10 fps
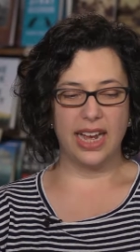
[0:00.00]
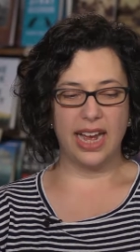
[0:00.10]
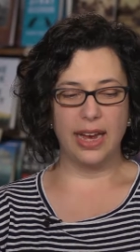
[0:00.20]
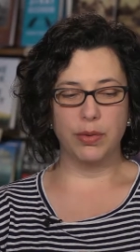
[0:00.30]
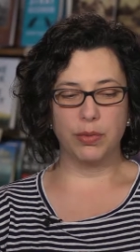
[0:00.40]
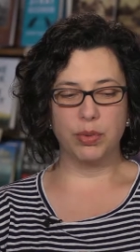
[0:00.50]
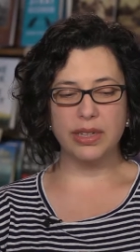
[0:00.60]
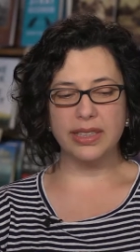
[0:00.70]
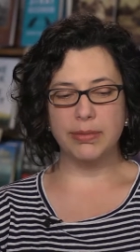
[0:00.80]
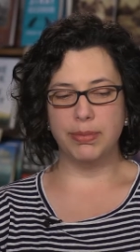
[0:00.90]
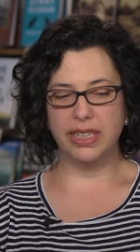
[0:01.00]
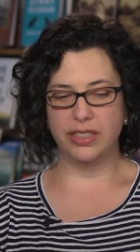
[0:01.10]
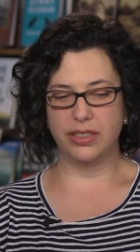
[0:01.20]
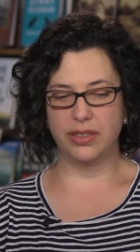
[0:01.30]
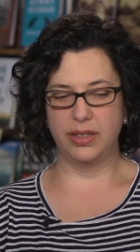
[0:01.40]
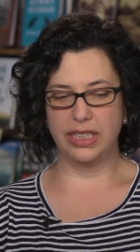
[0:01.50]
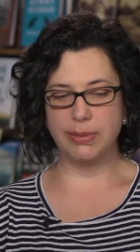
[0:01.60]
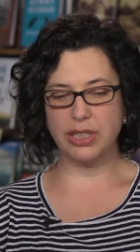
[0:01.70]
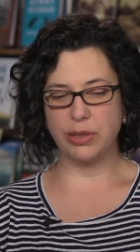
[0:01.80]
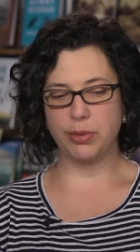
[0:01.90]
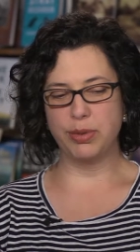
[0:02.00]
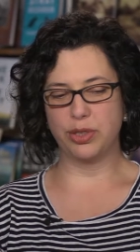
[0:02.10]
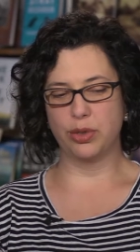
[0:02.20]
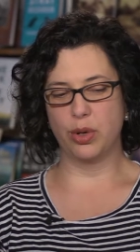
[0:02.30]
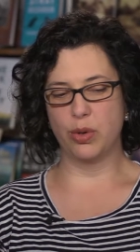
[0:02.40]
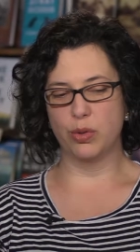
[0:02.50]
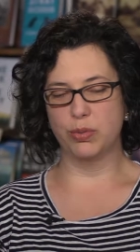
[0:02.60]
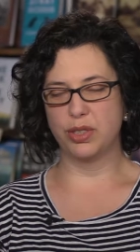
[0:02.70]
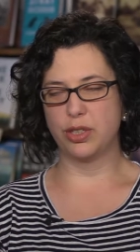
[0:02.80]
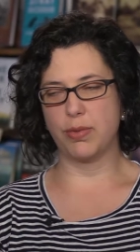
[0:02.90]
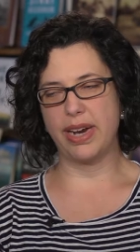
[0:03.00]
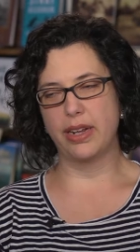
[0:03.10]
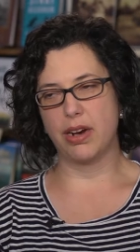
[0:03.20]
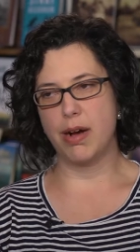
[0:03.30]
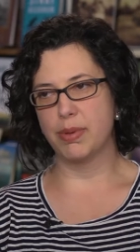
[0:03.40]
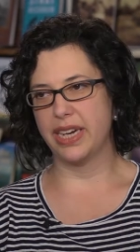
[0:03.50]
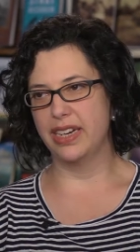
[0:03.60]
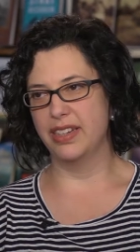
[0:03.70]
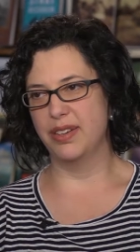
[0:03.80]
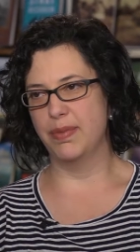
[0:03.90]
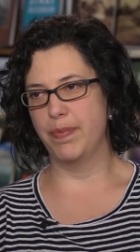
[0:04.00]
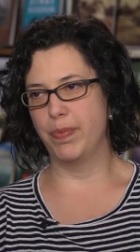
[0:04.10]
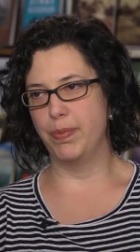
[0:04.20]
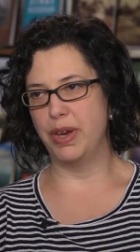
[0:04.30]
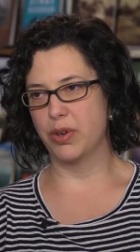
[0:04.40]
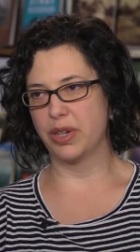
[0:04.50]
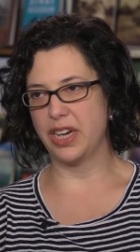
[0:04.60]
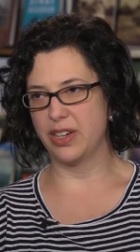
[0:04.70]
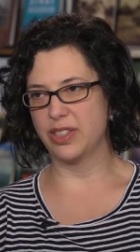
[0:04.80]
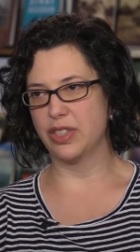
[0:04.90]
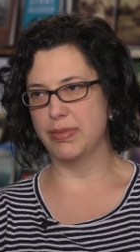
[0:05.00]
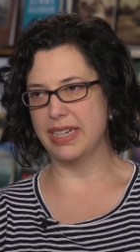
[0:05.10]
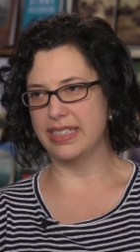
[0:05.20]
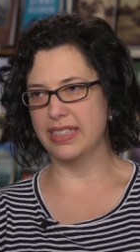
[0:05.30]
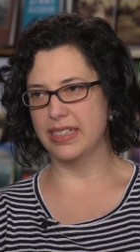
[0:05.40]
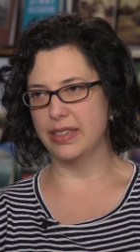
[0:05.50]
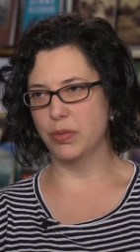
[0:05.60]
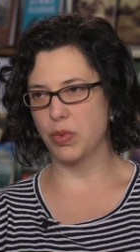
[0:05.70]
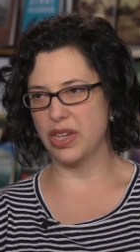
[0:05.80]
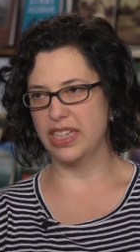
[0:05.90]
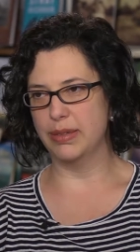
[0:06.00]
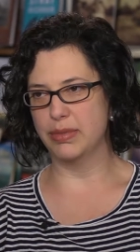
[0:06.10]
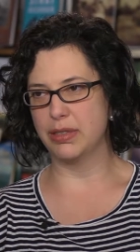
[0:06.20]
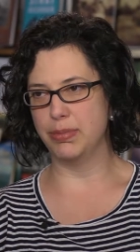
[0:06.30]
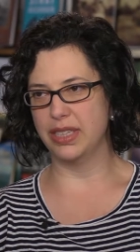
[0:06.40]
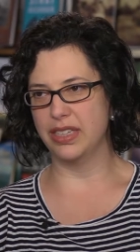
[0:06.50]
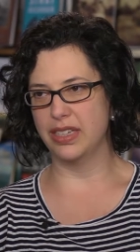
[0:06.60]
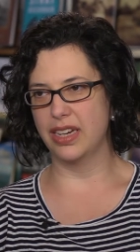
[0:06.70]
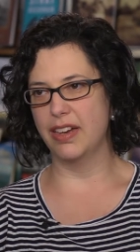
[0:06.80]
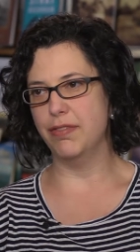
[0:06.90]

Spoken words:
really meant, especially with Mr. Holmes, to write a complicated male character. I mean, I didn't want him to be a